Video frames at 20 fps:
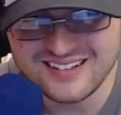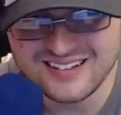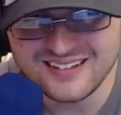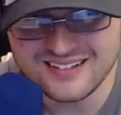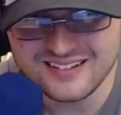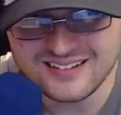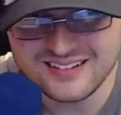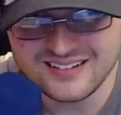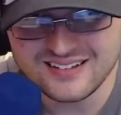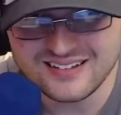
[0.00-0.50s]

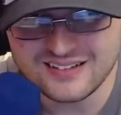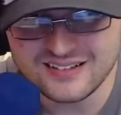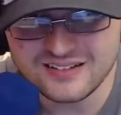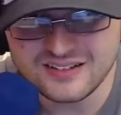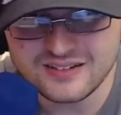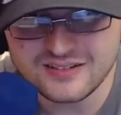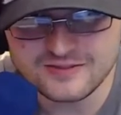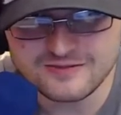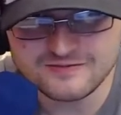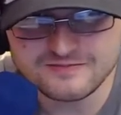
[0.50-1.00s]

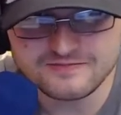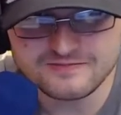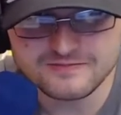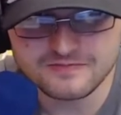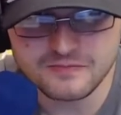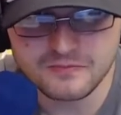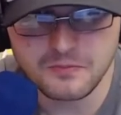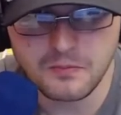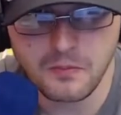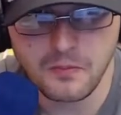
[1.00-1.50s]

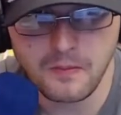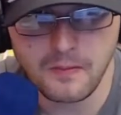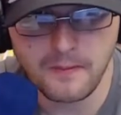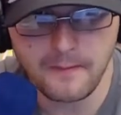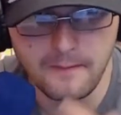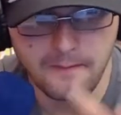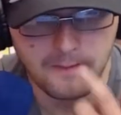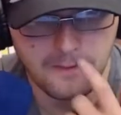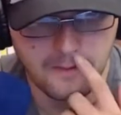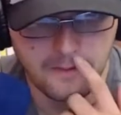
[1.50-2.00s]

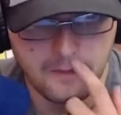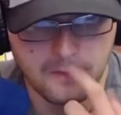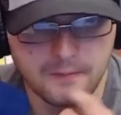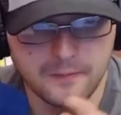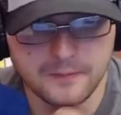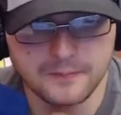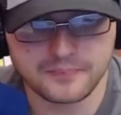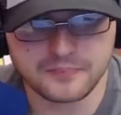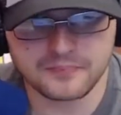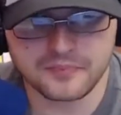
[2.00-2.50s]

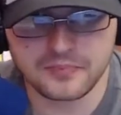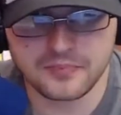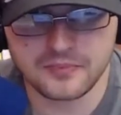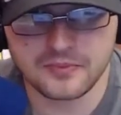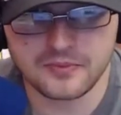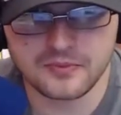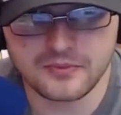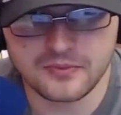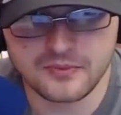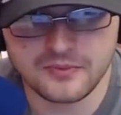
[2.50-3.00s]

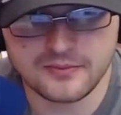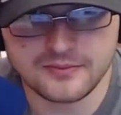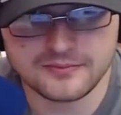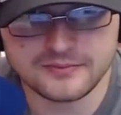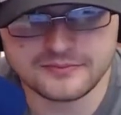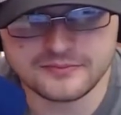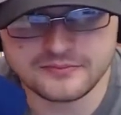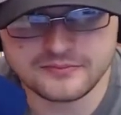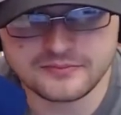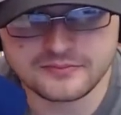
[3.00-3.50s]

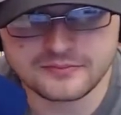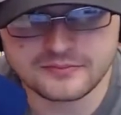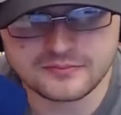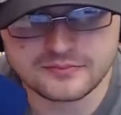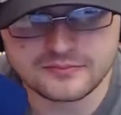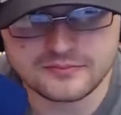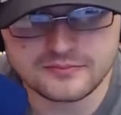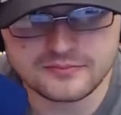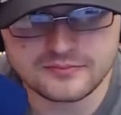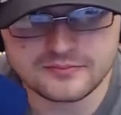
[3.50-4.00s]

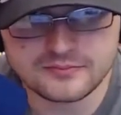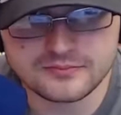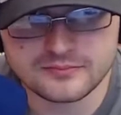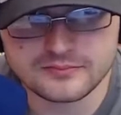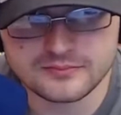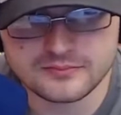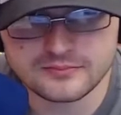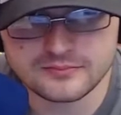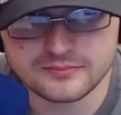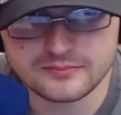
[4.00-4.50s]

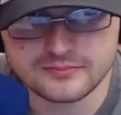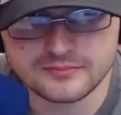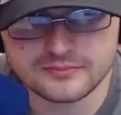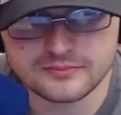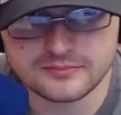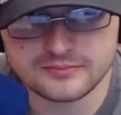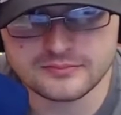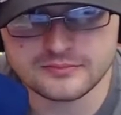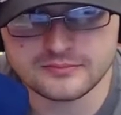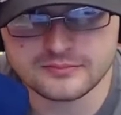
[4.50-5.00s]

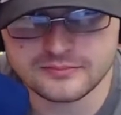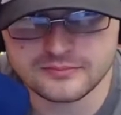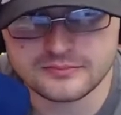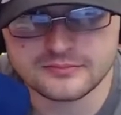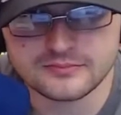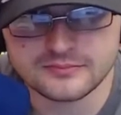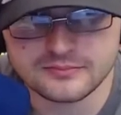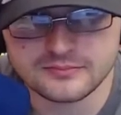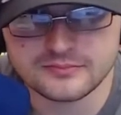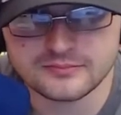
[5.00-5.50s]

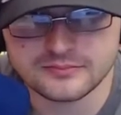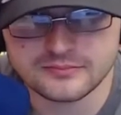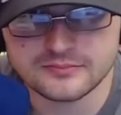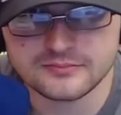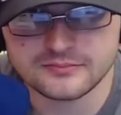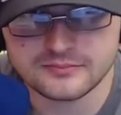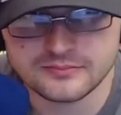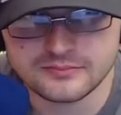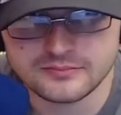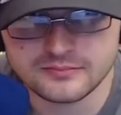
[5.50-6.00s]

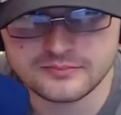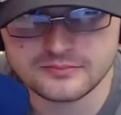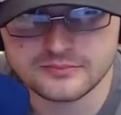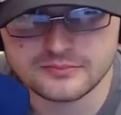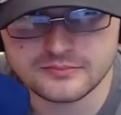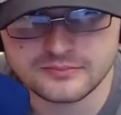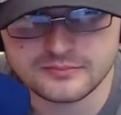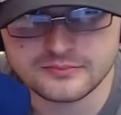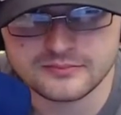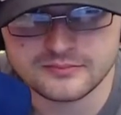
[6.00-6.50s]

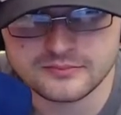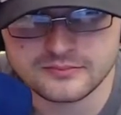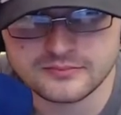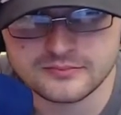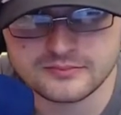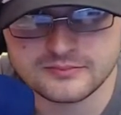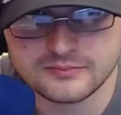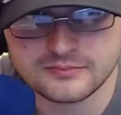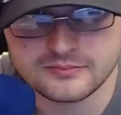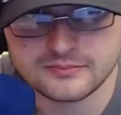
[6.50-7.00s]

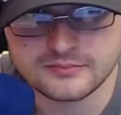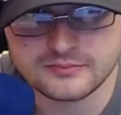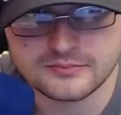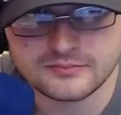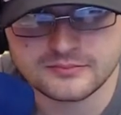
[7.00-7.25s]
[no speech]